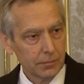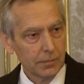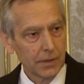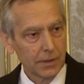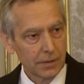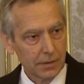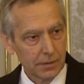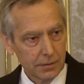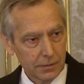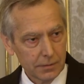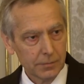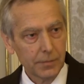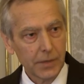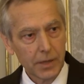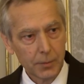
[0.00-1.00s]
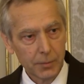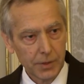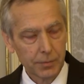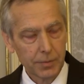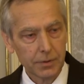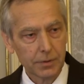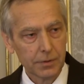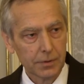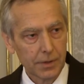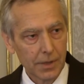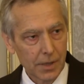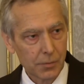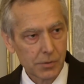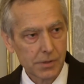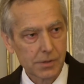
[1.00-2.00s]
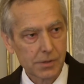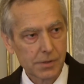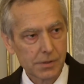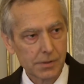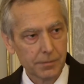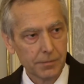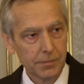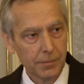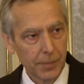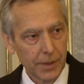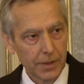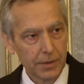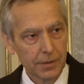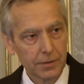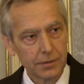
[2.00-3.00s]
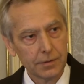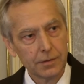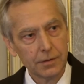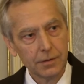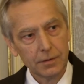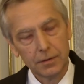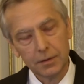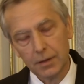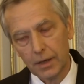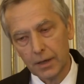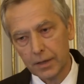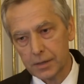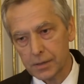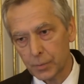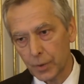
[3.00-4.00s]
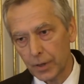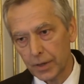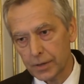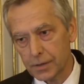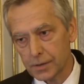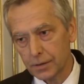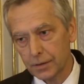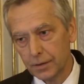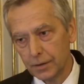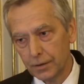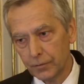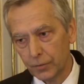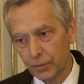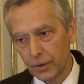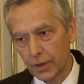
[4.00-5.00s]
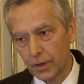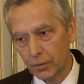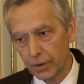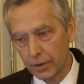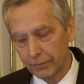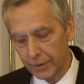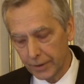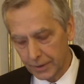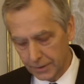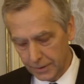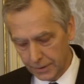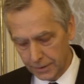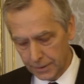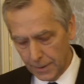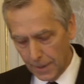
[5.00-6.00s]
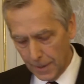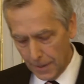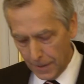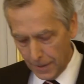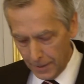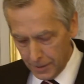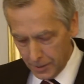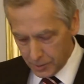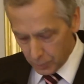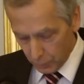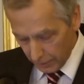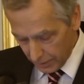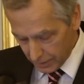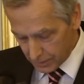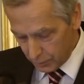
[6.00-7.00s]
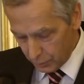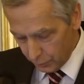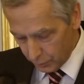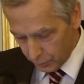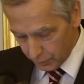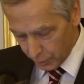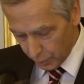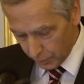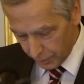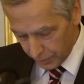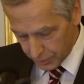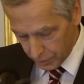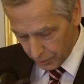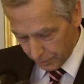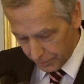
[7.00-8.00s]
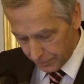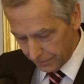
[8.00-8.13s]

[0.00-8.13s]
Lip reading: but many people, thousands, paid the highest price for our awakening. So let's do a proper job.